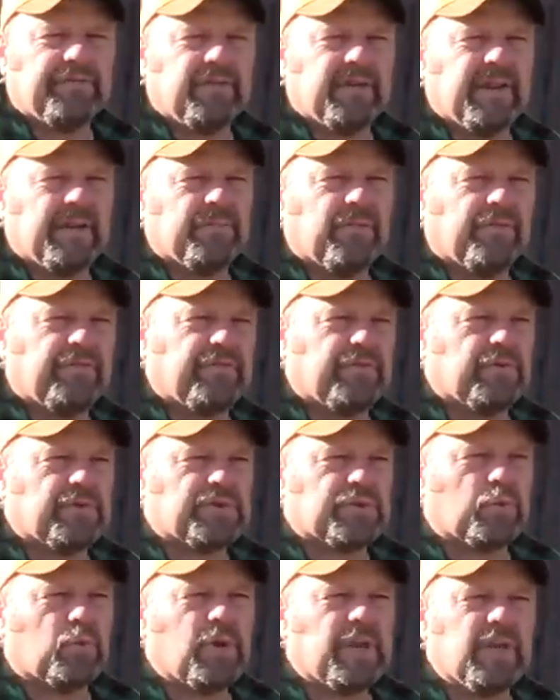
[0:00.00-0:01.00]
for him the
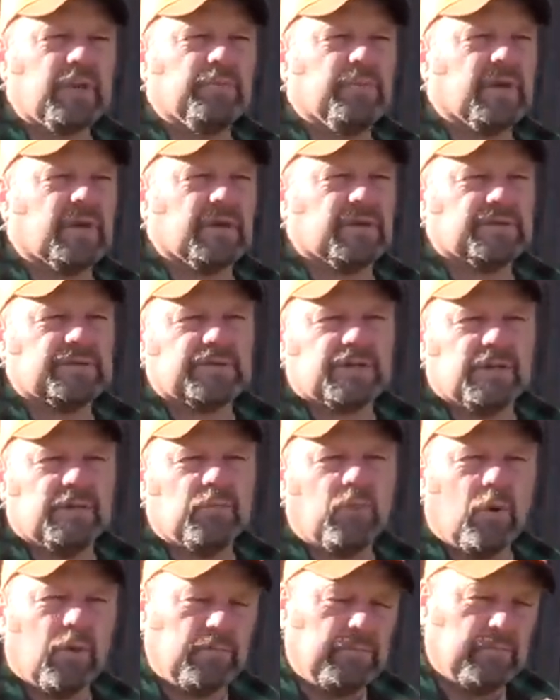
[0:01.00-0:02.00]
first week because they're
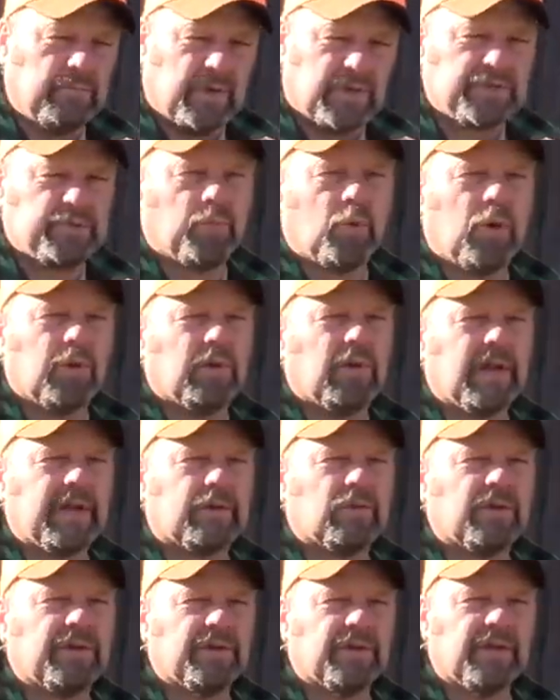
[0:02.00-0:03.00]
more much more
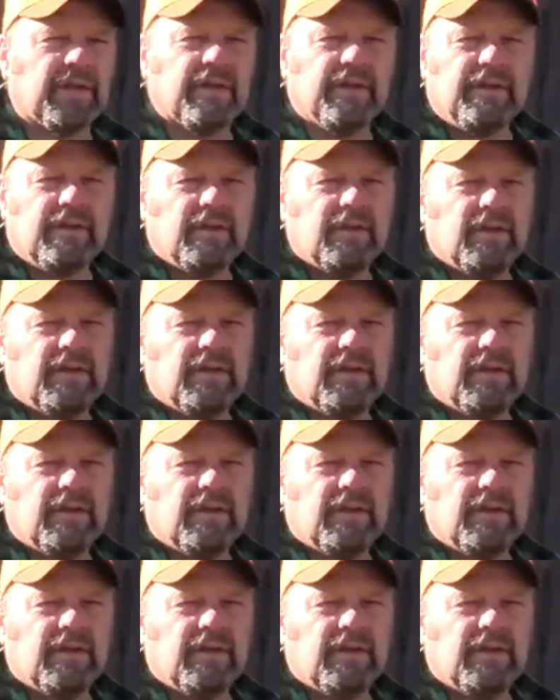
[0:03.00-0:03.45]
likely to get